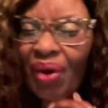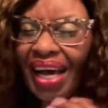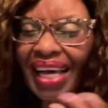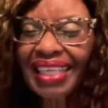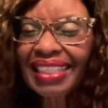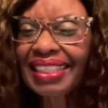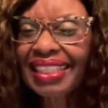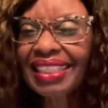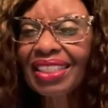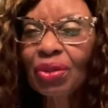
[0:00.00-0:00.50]

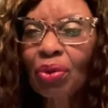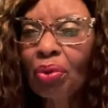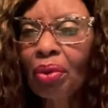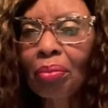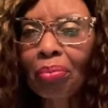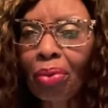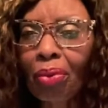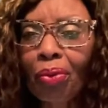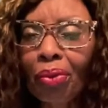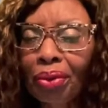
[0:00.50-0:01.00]
is it so
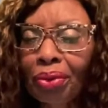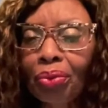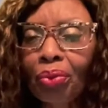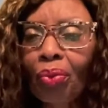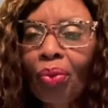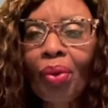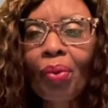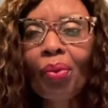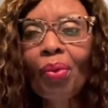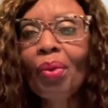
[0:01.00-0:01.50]
important?
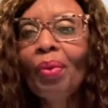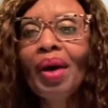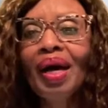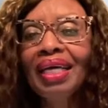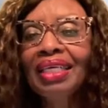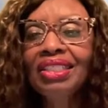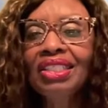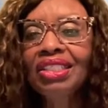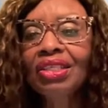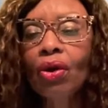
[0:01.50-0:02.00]
Why
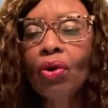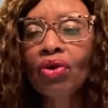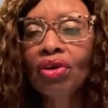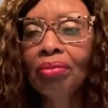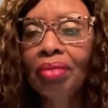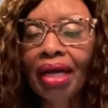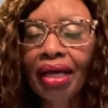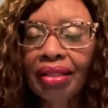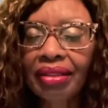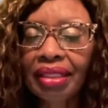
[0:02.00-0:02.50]
is she talking
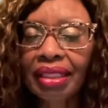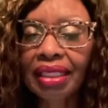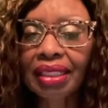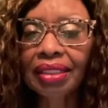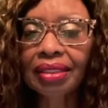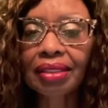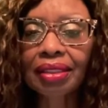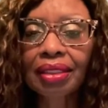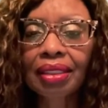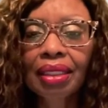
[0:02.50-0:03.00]
about
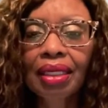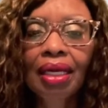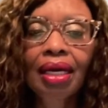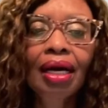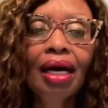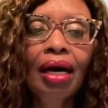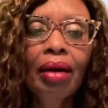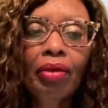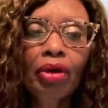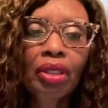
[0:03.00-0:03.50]
this?
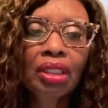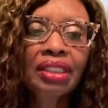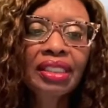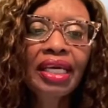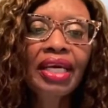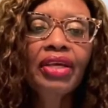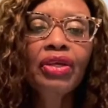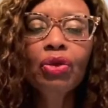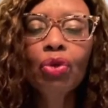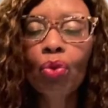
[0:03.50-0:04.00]
I'm going to
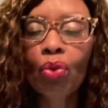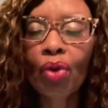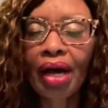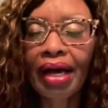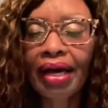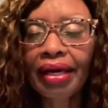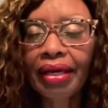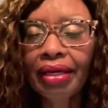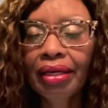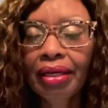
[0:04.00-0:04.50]
tell you
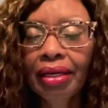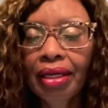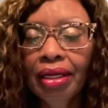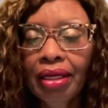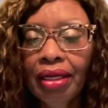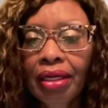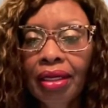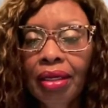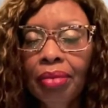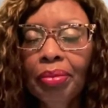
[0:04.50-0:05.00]
why.
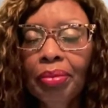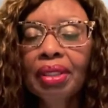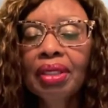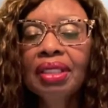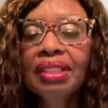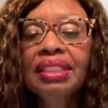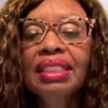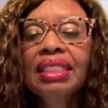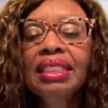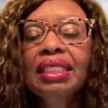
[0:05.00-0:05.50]

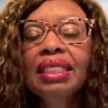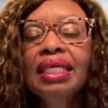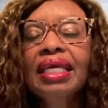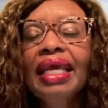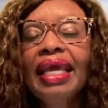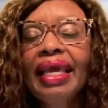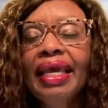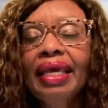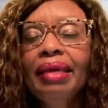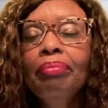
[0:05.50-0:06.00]
Because it
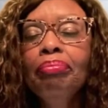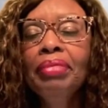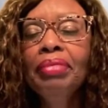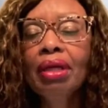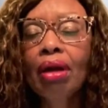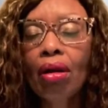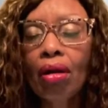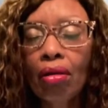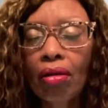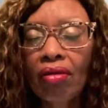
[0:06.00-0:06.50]
can be
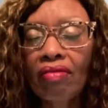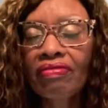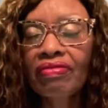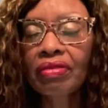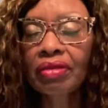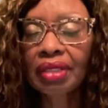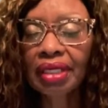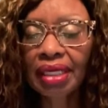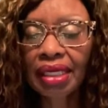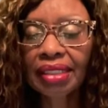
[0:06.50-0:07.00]

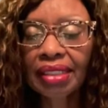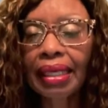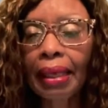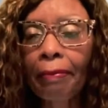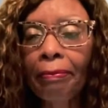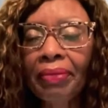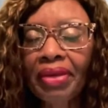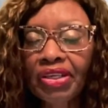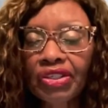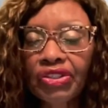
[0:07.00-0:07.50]
harmful, as I
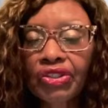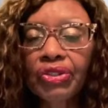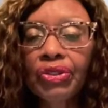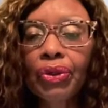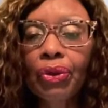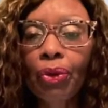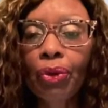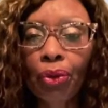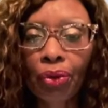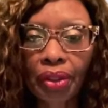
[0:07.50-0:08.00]
mentioned
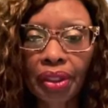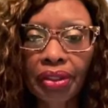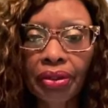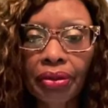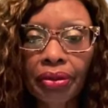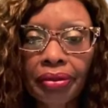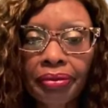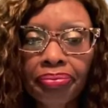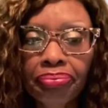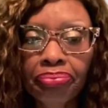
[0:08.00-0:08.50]

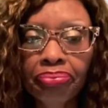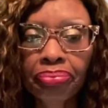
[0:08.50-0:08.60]
earlier.